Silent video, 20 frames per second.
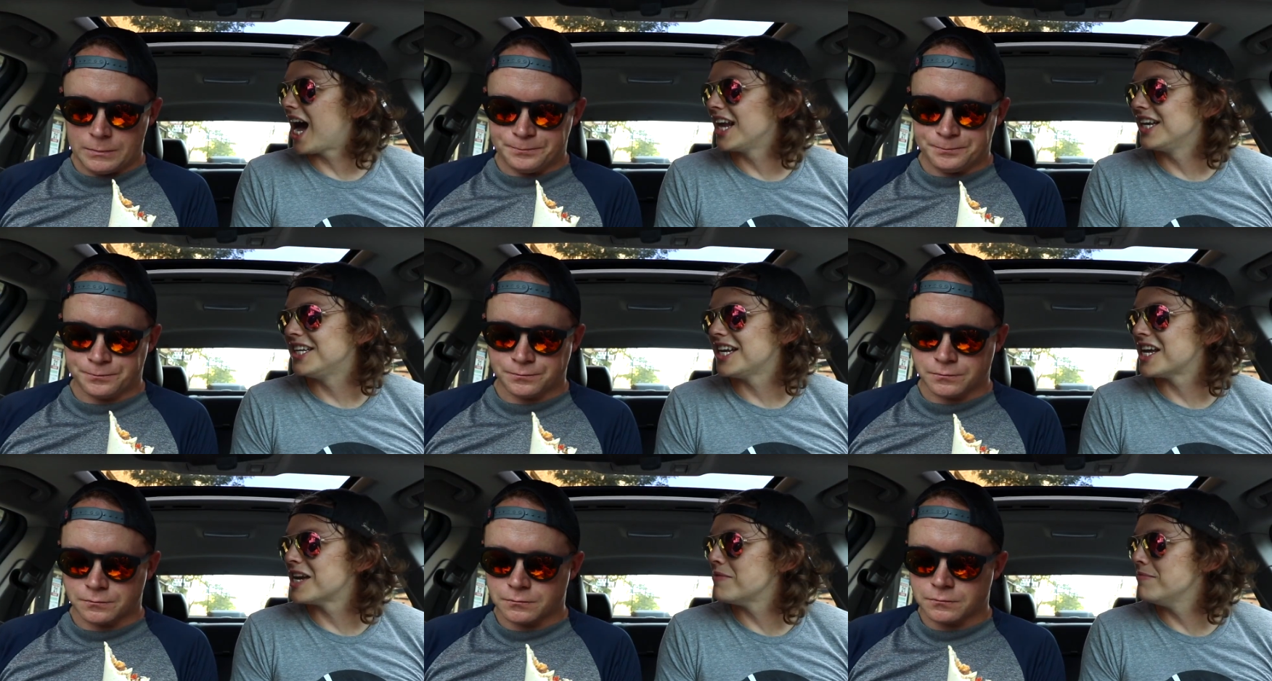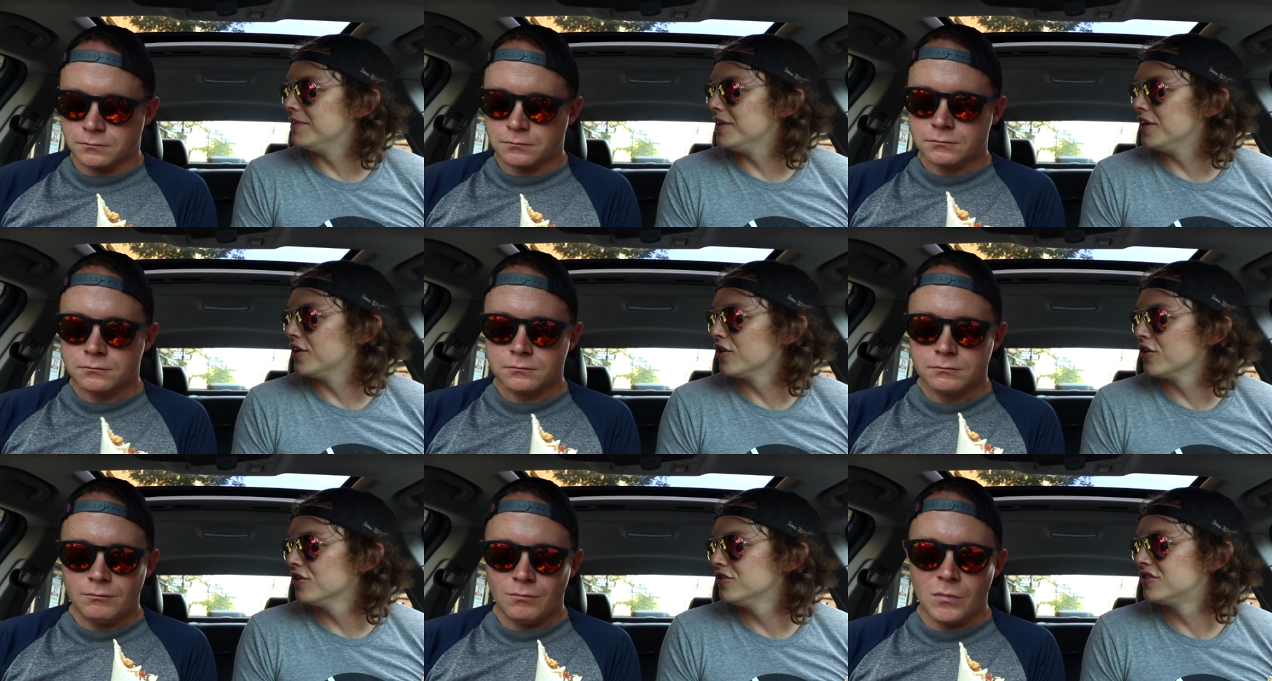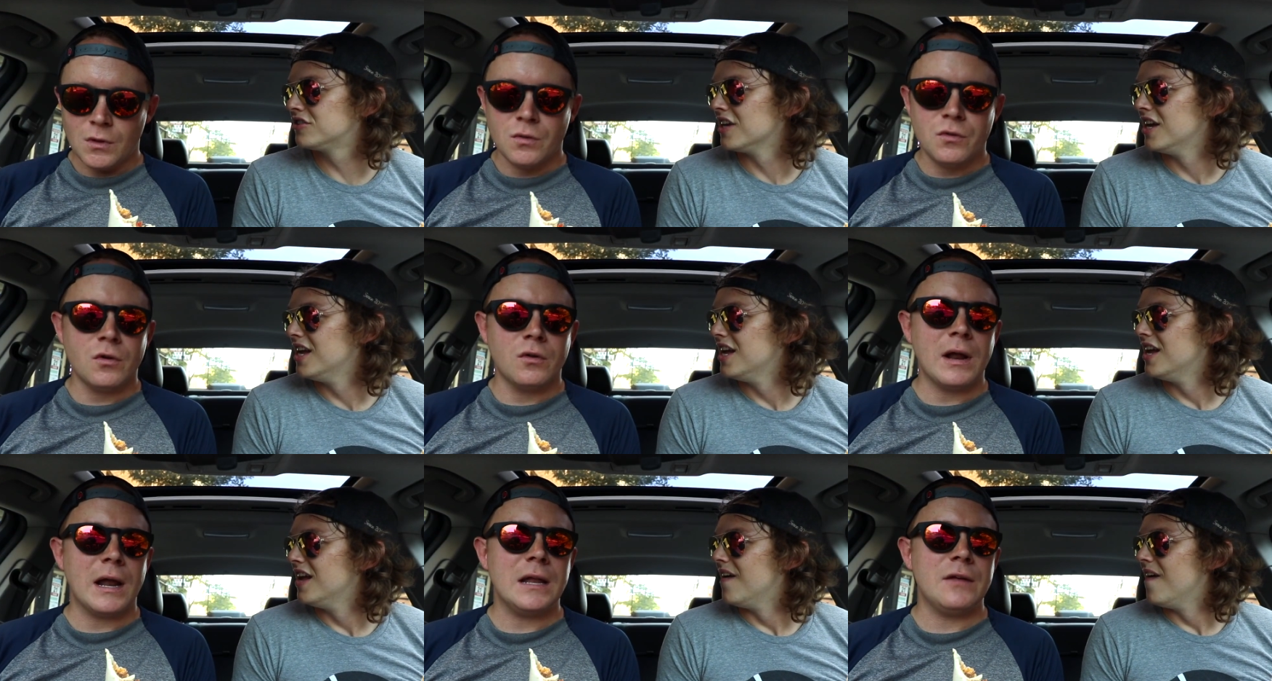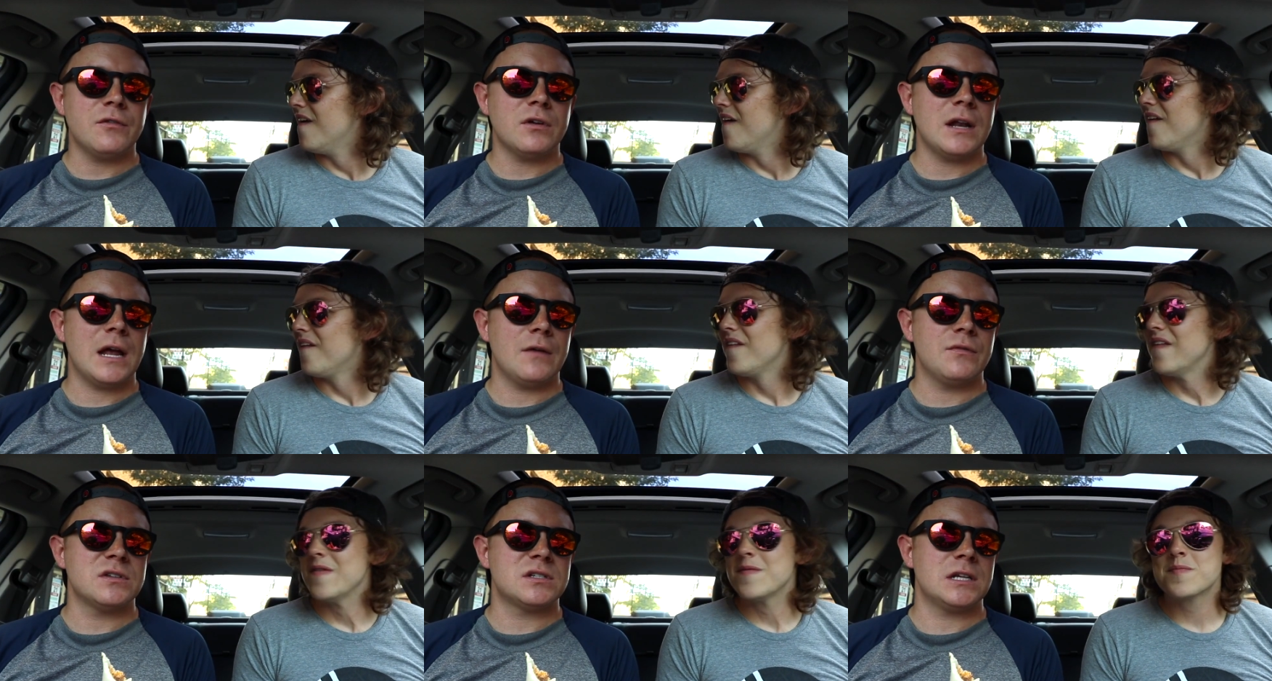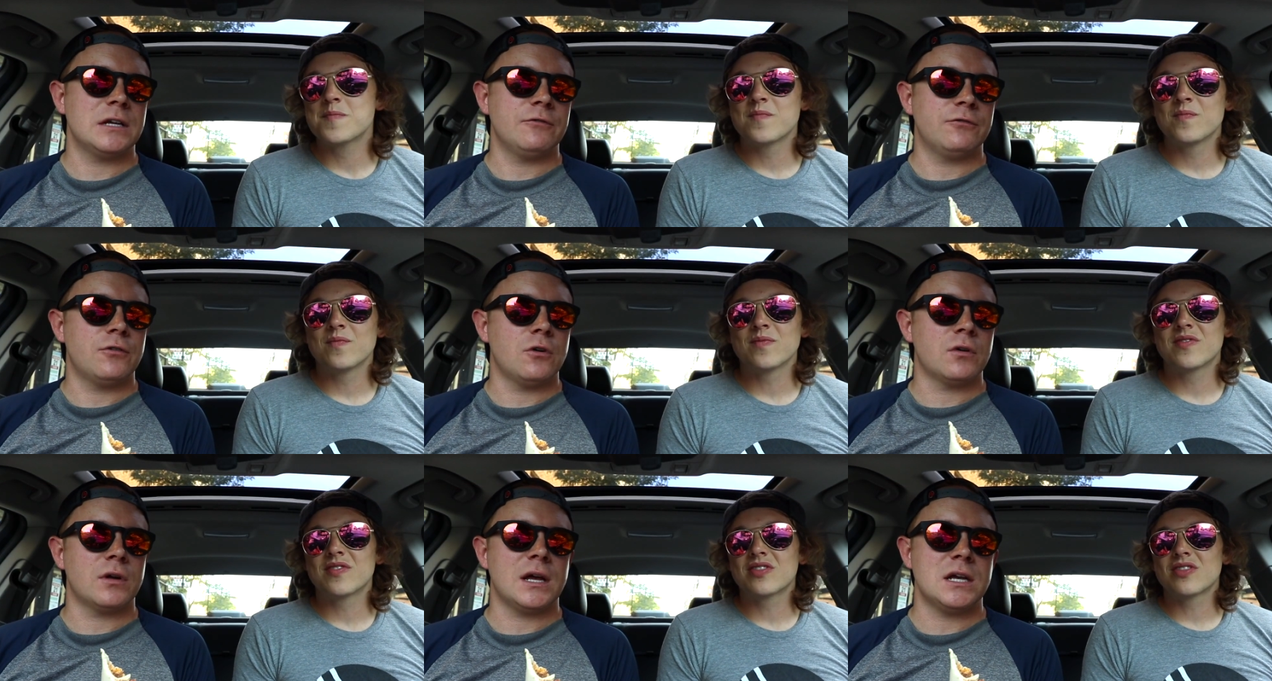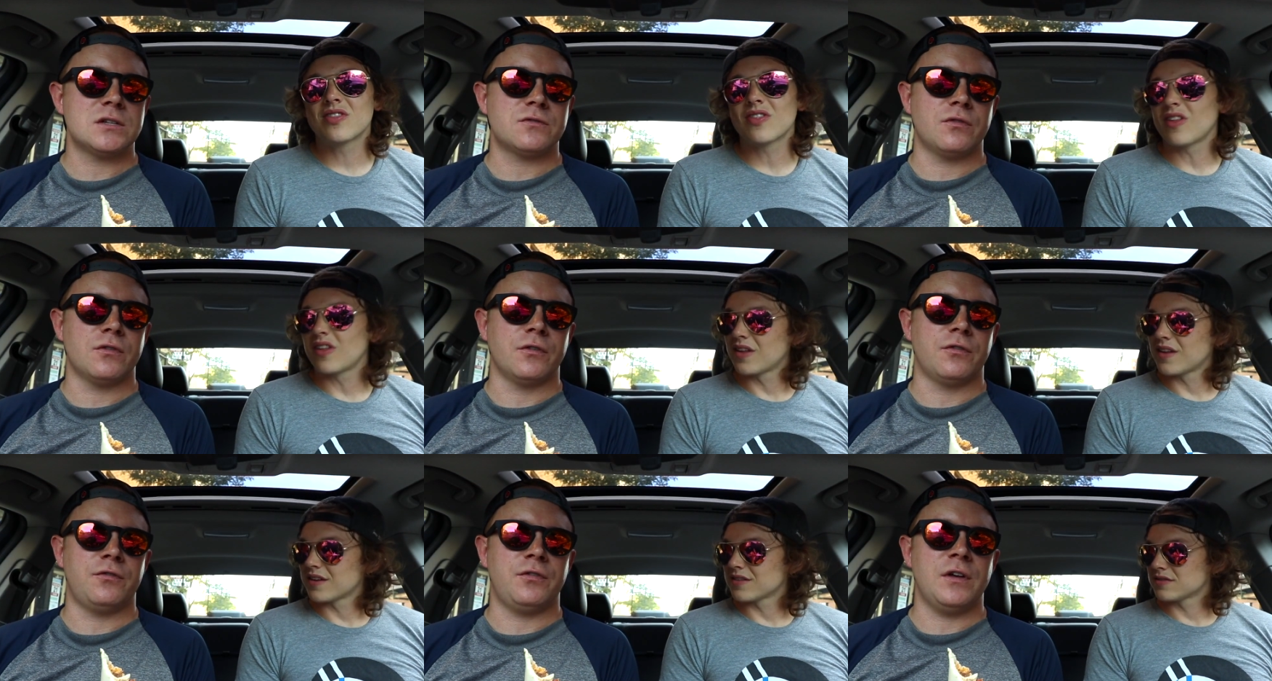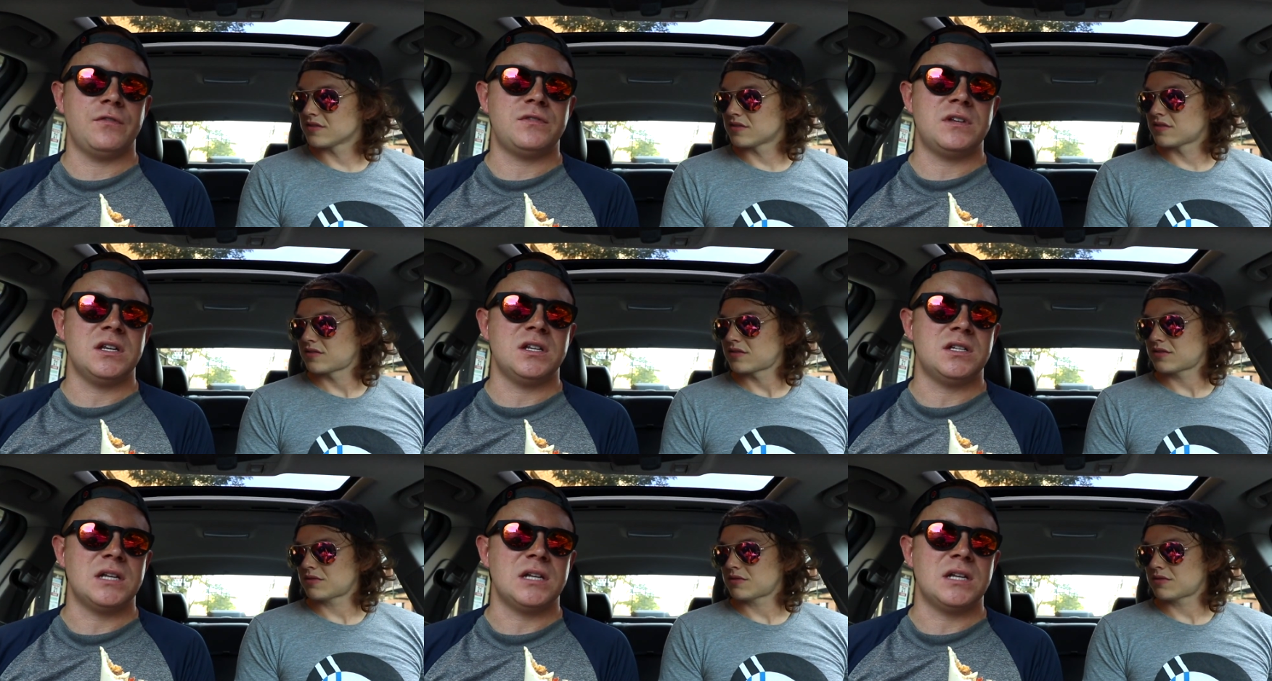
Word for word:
Speaker 1: goddamn years. They're not even gonna have the same phone case for 50